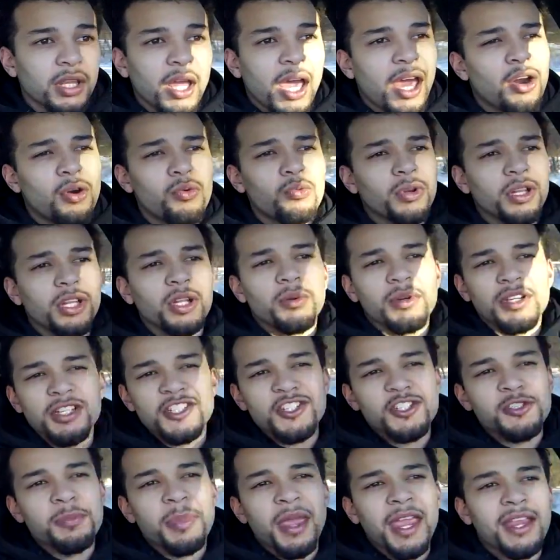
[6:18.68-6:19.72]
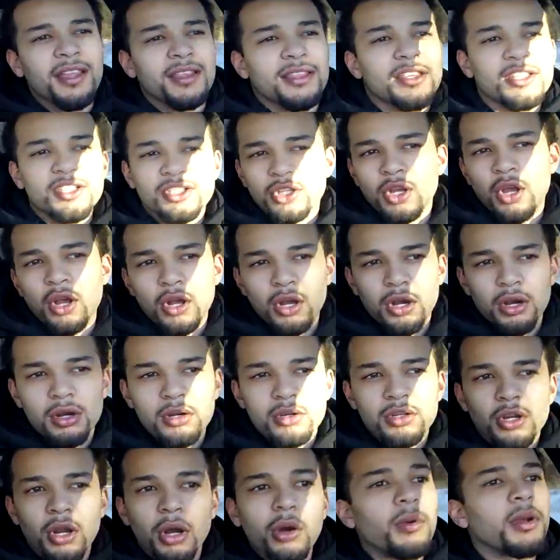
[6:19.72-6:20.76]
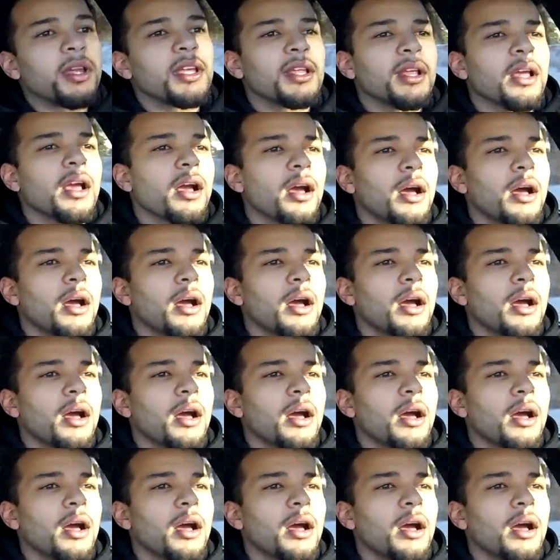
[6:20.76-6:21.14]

I don't really want to spank this car knowing